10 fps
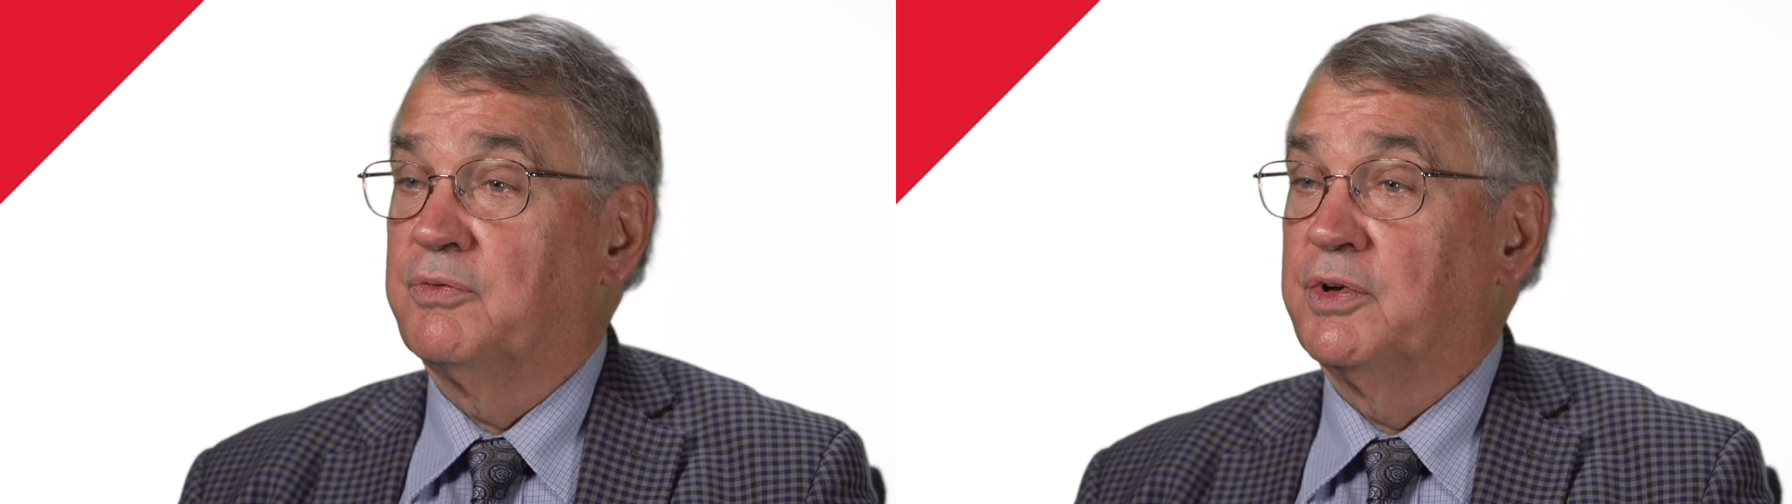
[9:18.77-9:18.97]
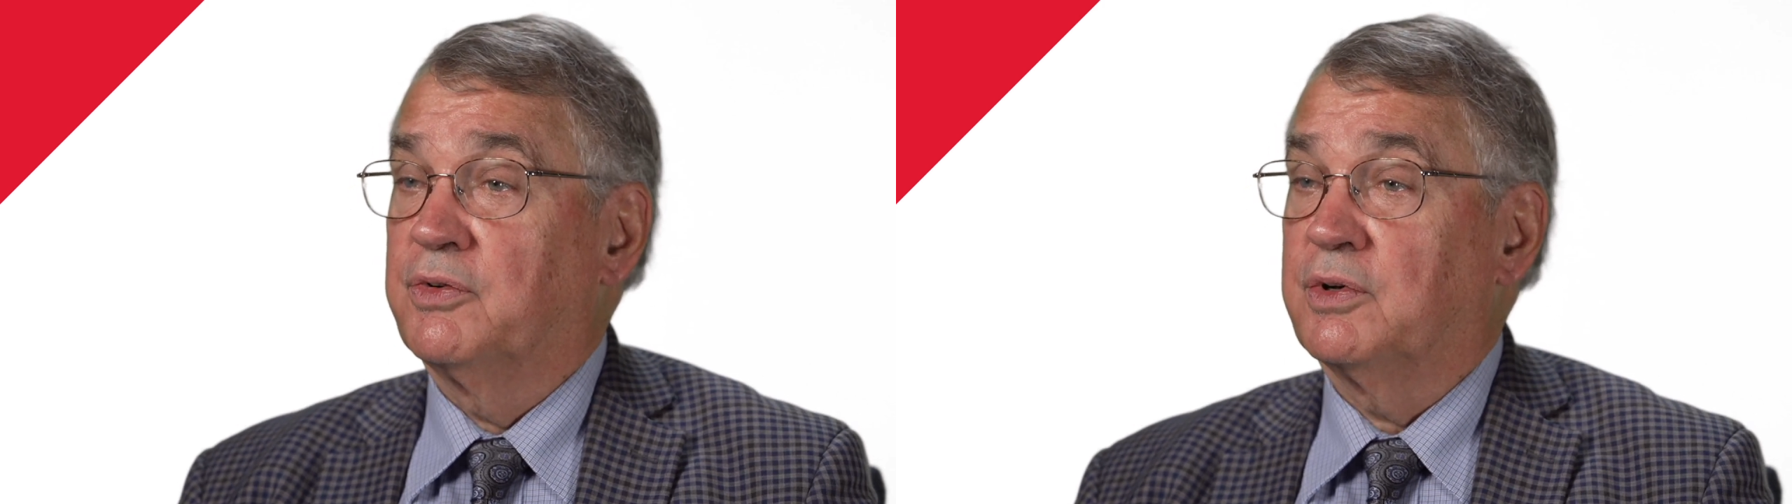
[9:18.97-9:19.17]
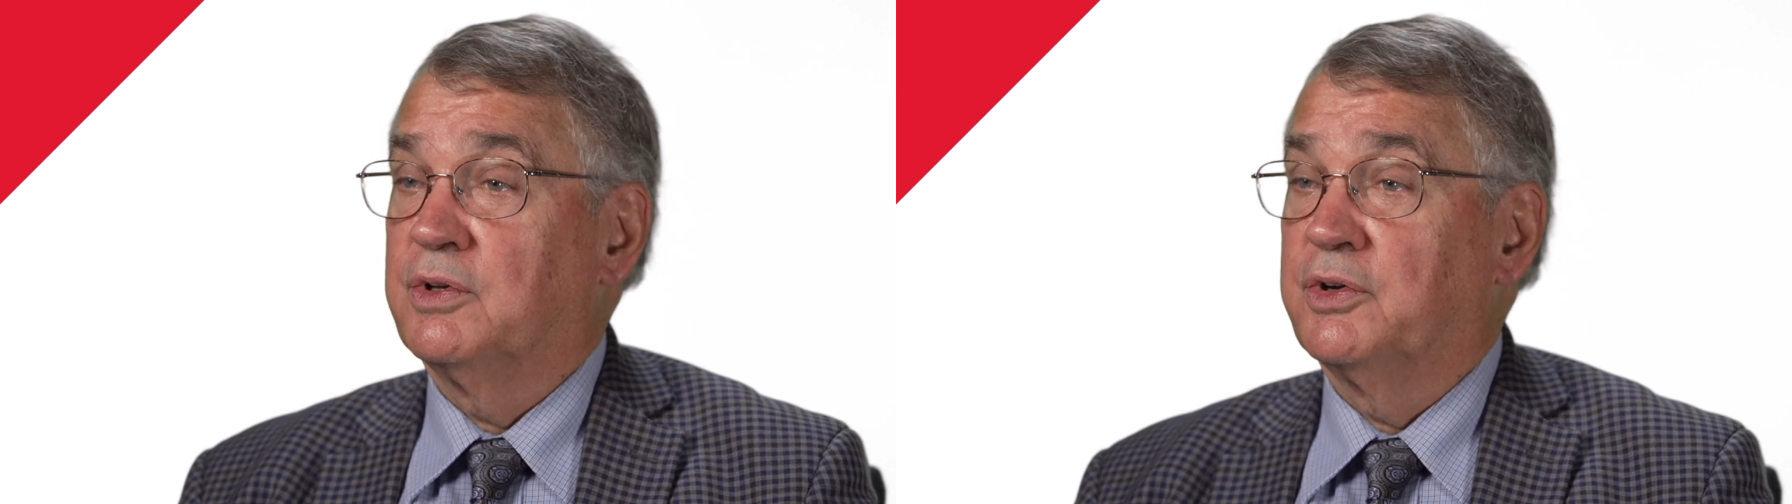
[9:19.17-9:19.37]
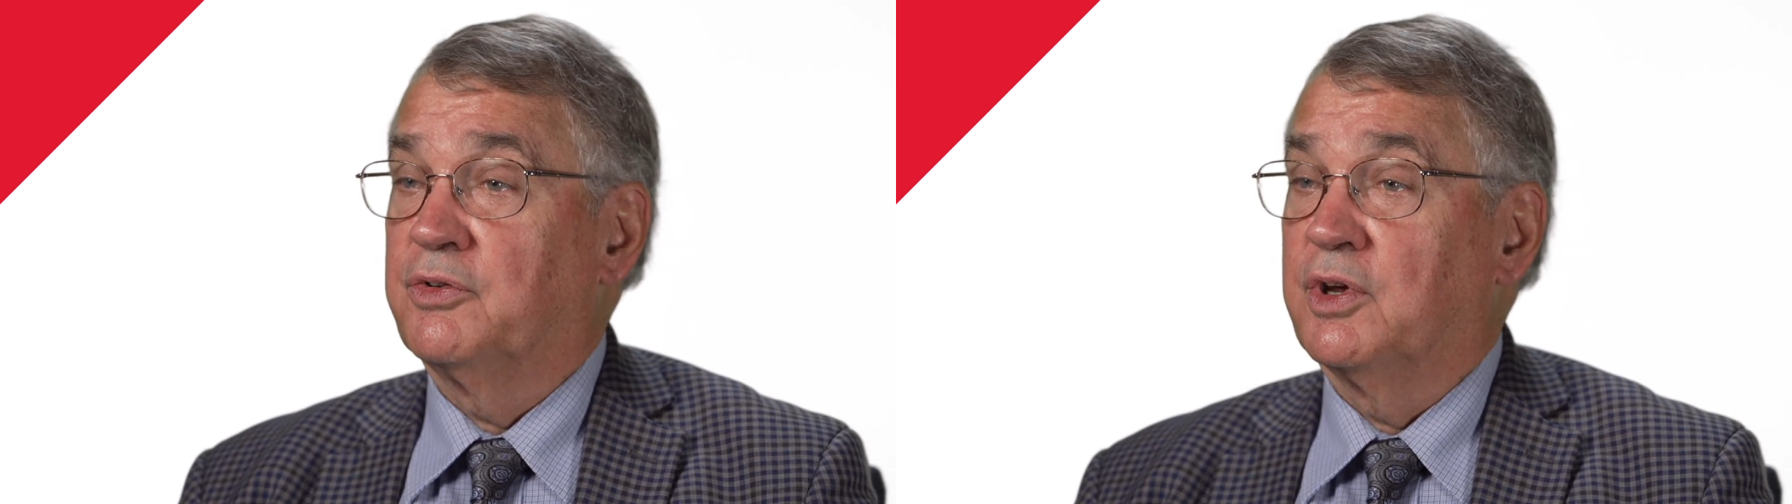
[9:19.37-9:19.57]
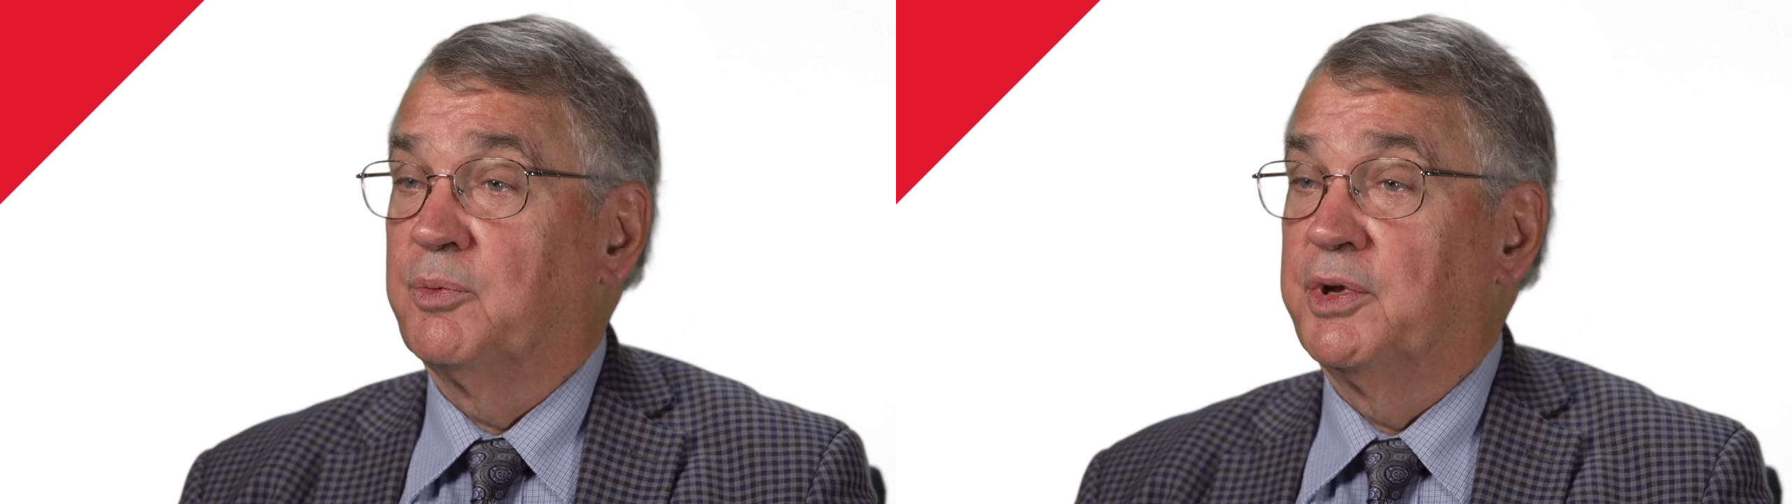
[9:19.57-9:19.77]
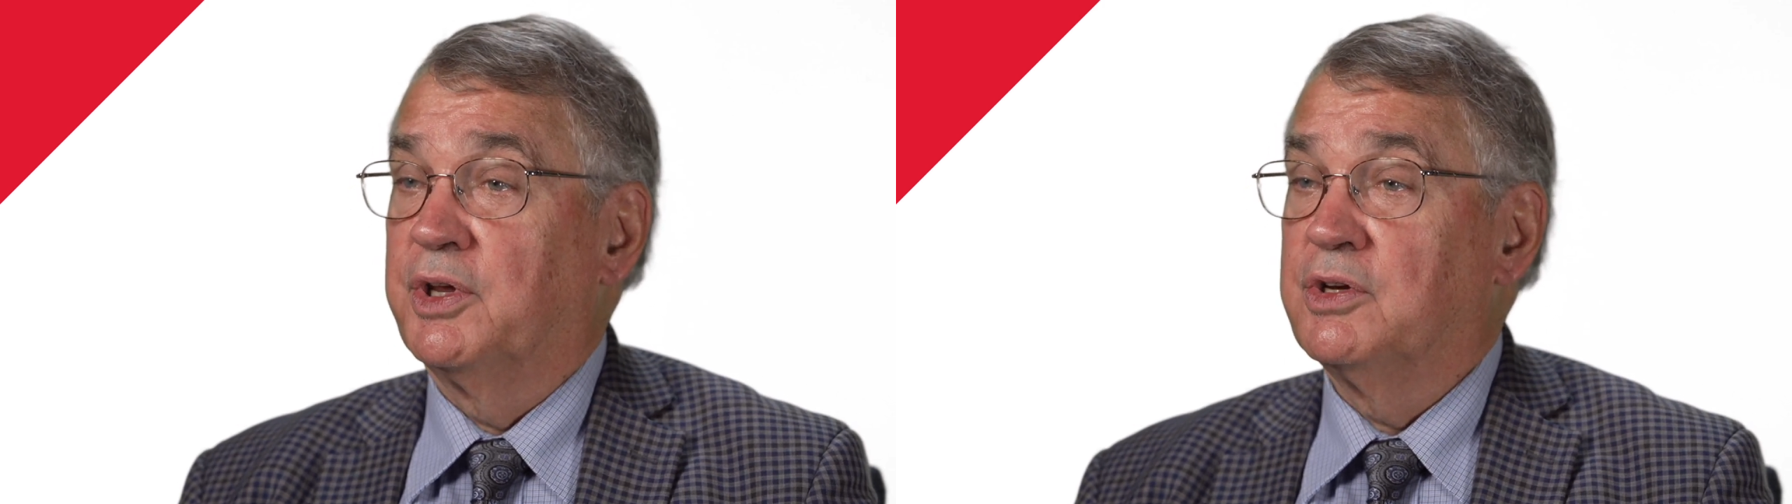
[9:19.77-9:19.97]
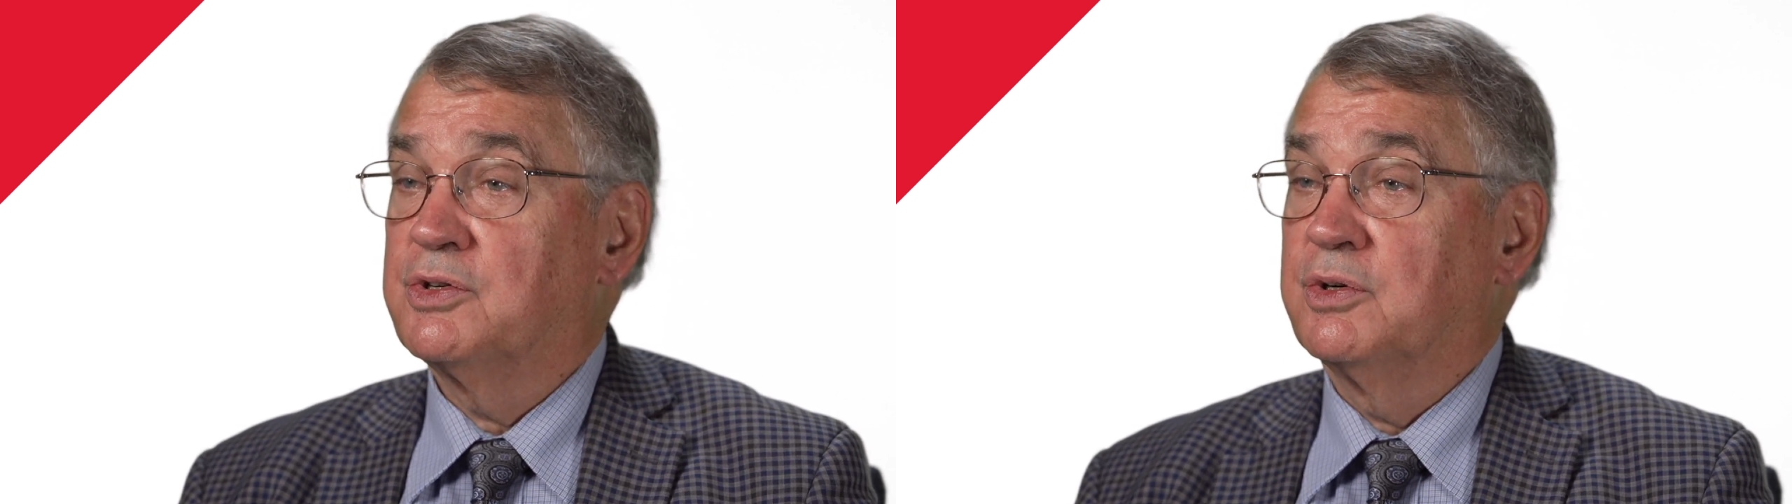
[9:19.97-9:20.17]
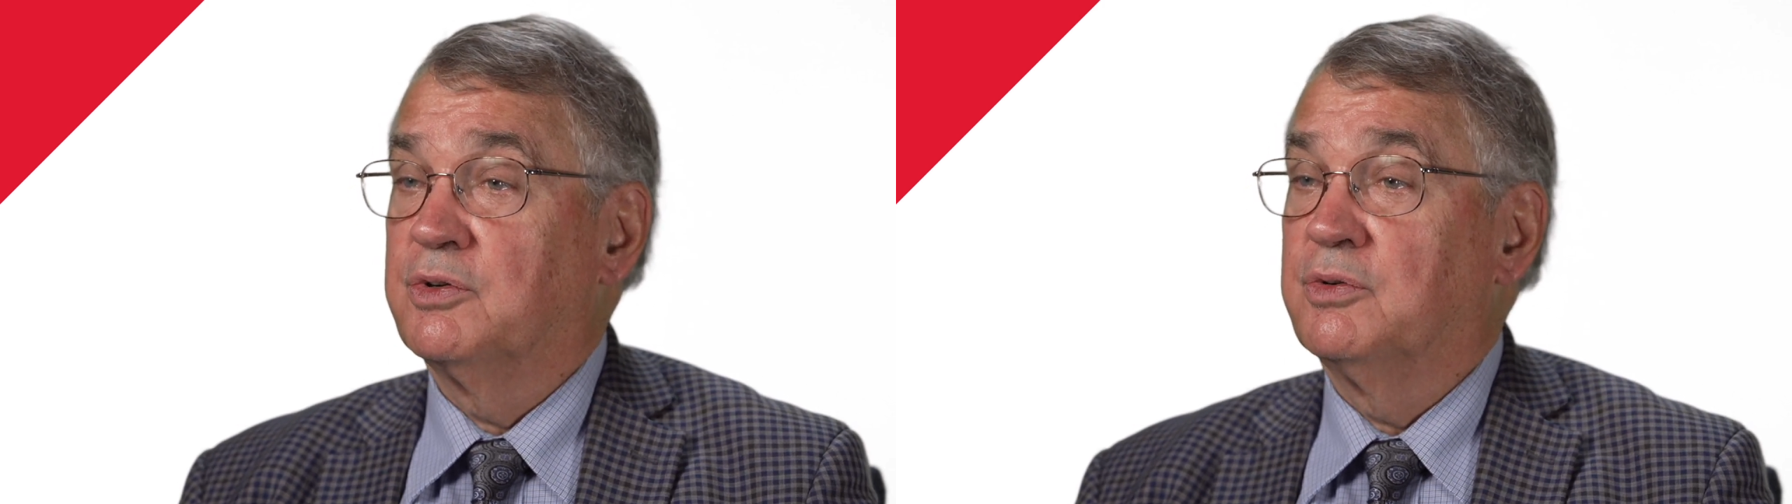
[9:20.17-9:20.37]
physical
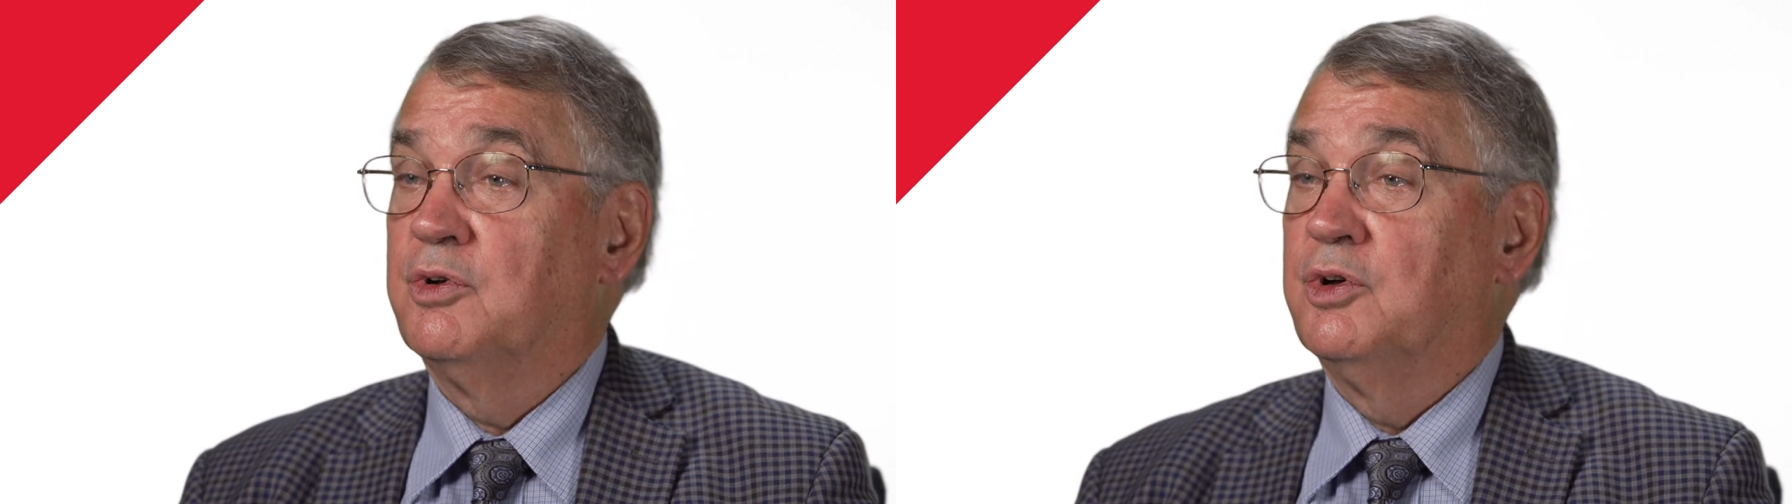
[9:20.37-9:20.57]
examination,